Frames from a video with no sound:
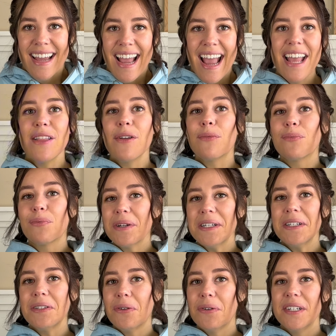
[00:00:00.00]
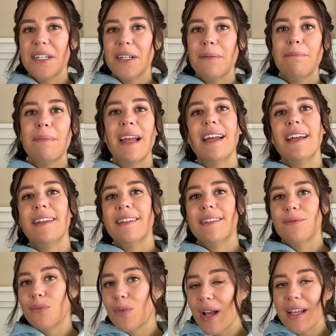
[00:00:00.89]
And the real lawyer may
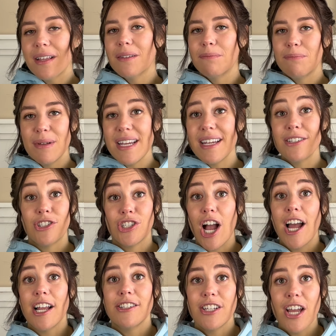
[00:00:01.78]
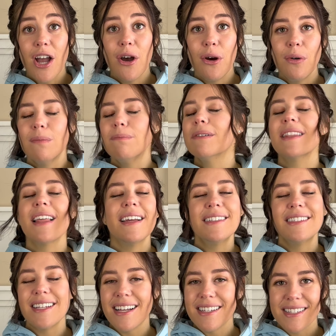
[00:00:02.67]
well be John Doe, but
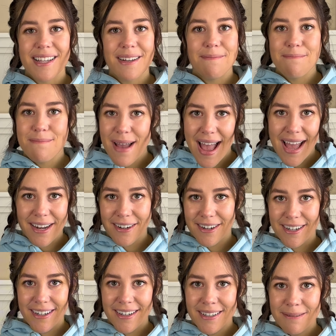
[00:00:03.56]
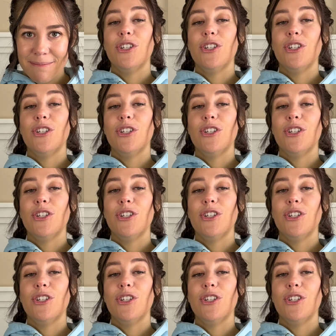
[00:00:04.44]
that doesn't matter.